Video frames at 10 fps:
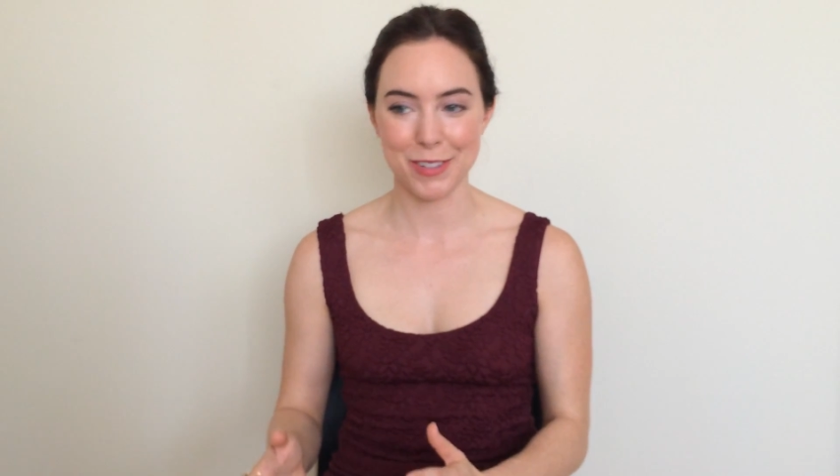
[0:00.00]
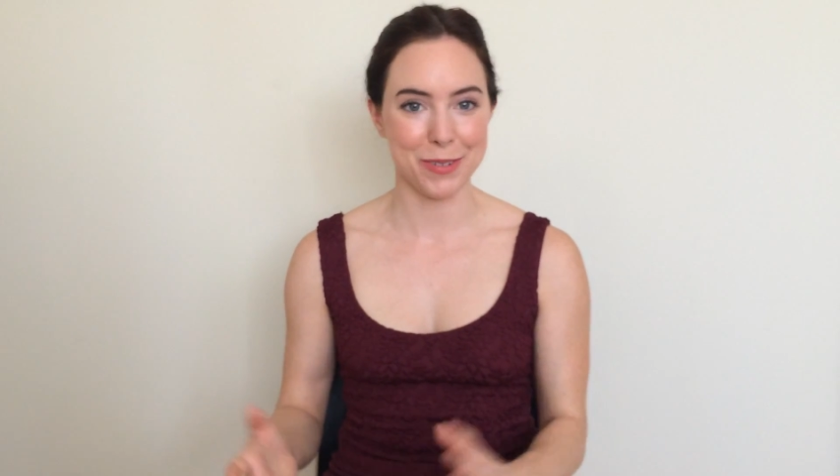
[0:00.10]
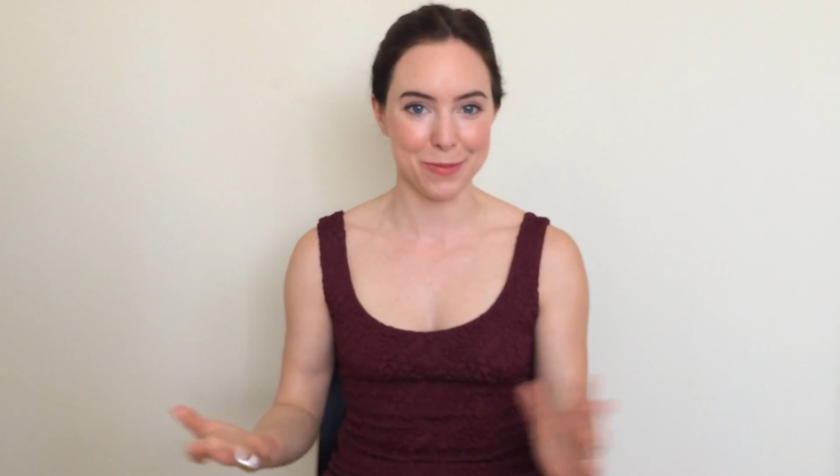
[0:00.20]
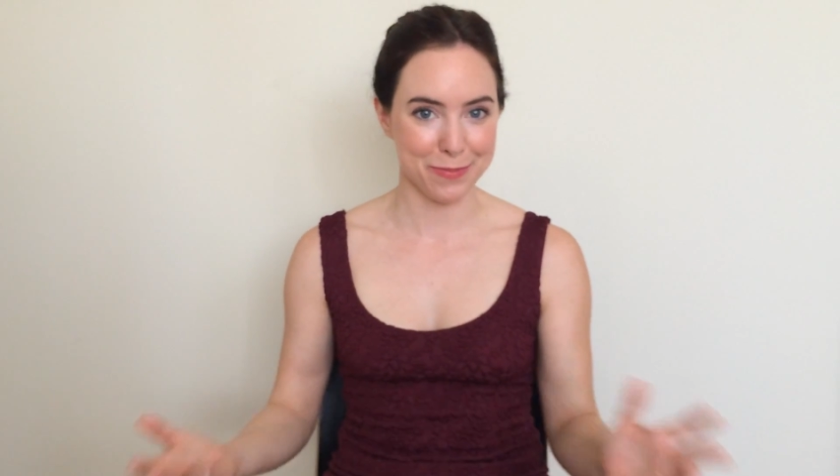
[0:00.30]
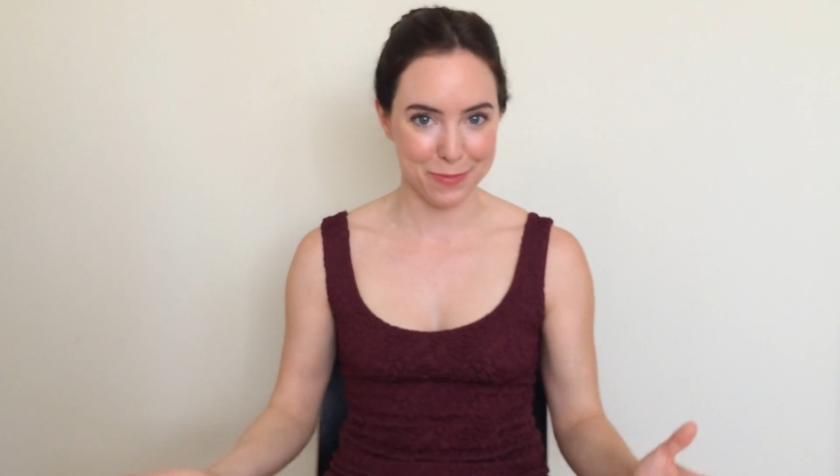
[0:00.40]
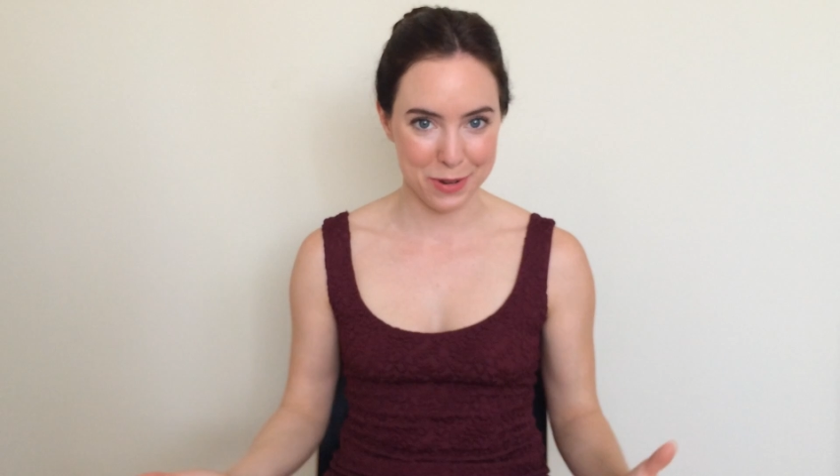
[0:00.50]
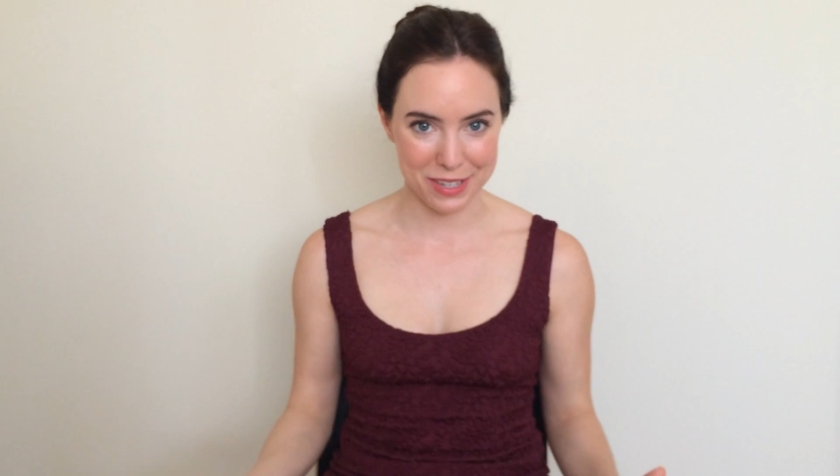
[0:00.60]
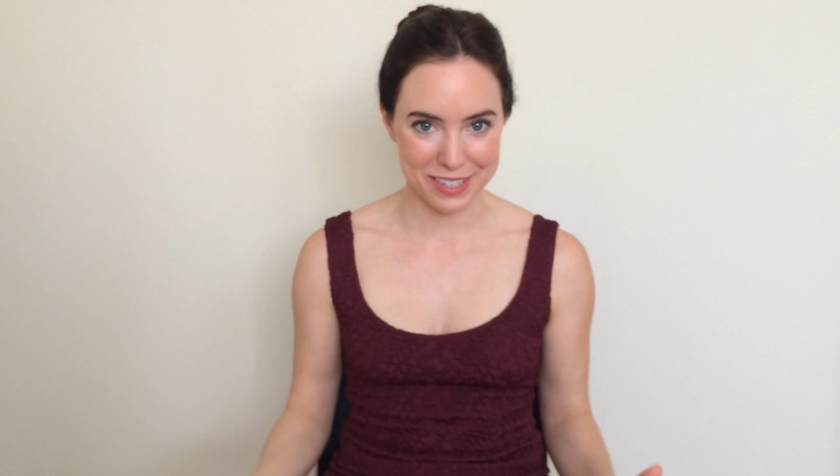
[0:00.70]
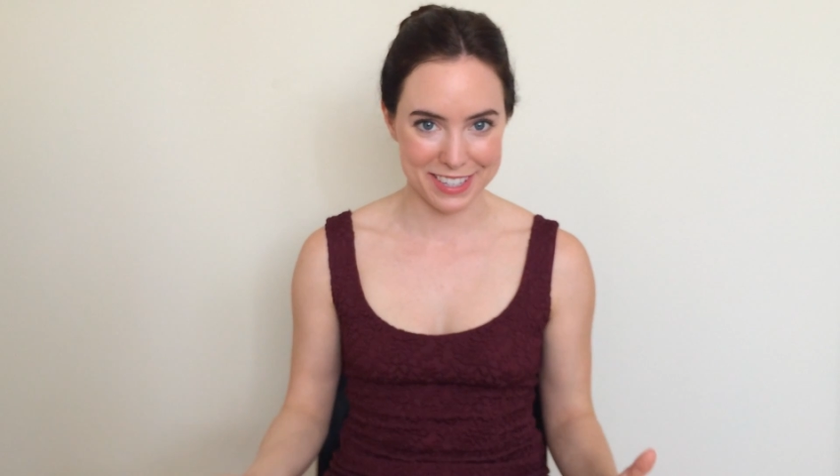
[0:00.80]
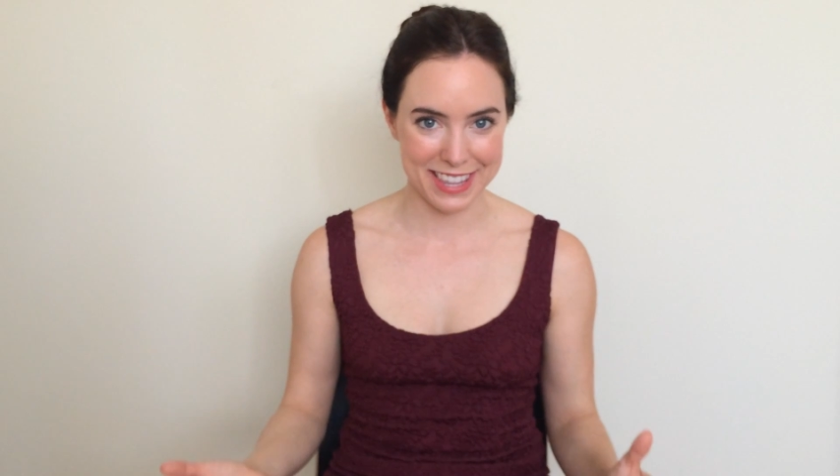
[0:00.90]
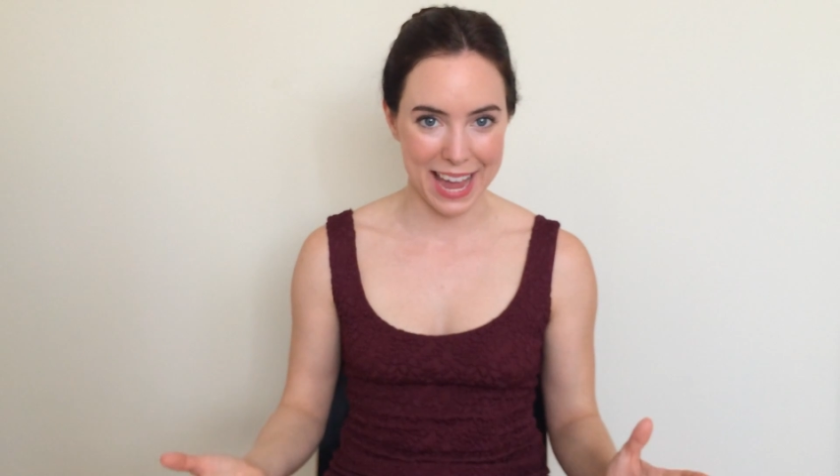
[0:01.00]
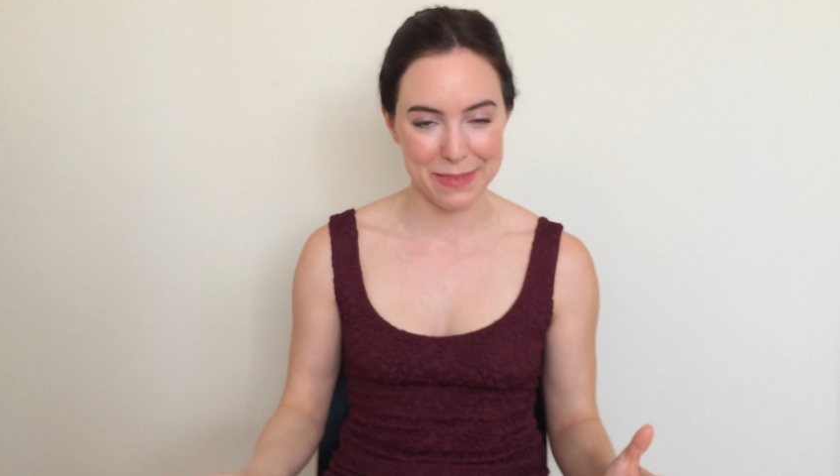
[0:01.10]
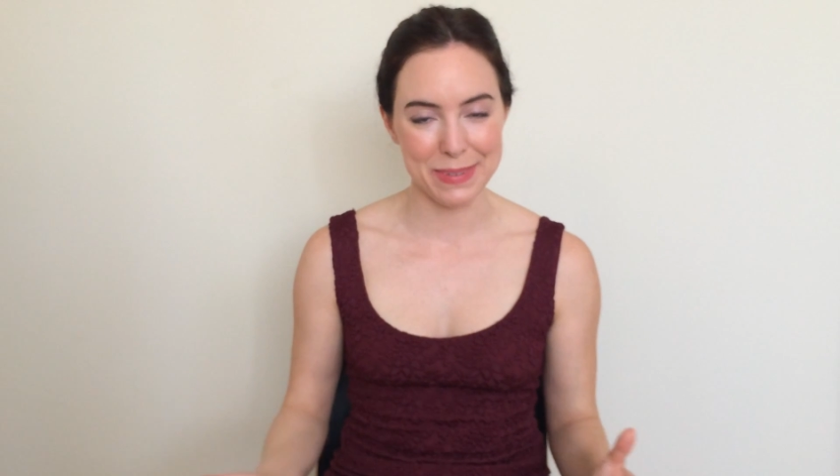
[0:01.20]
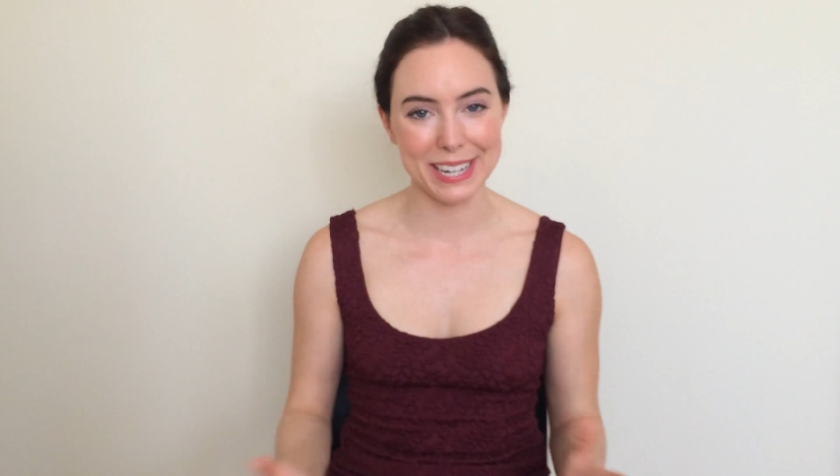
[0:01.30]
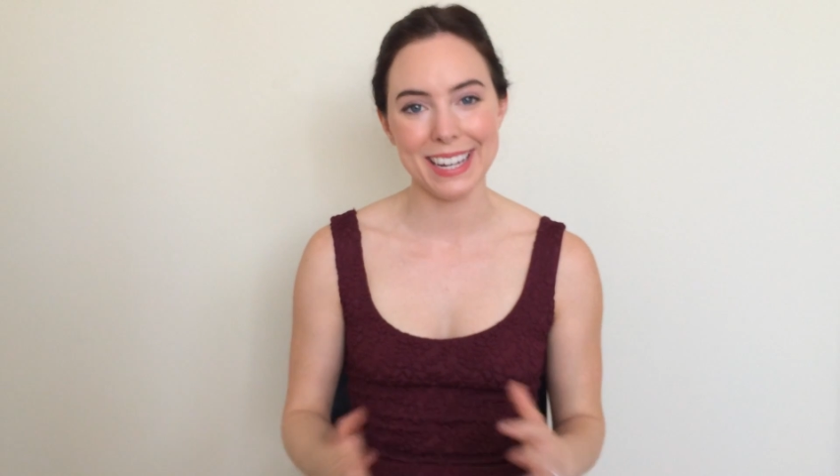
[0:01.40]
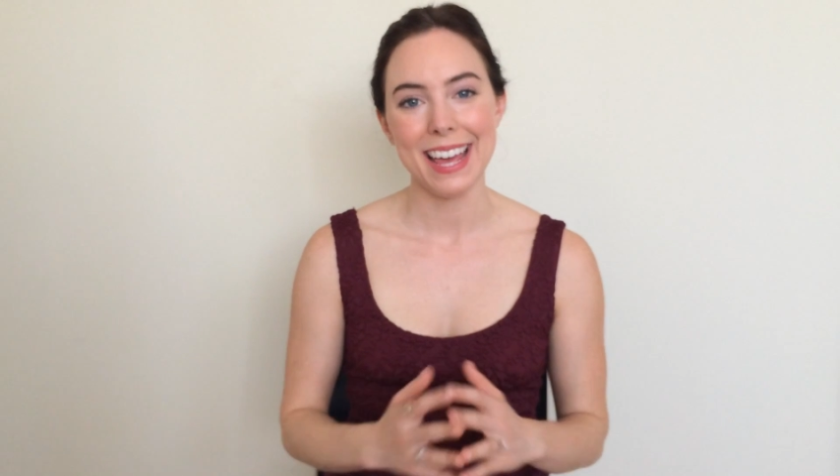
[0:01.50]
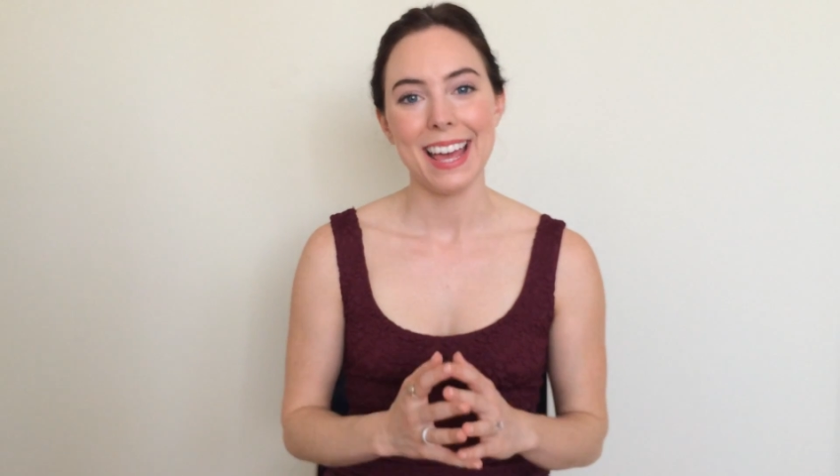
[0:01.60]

So what does that mean?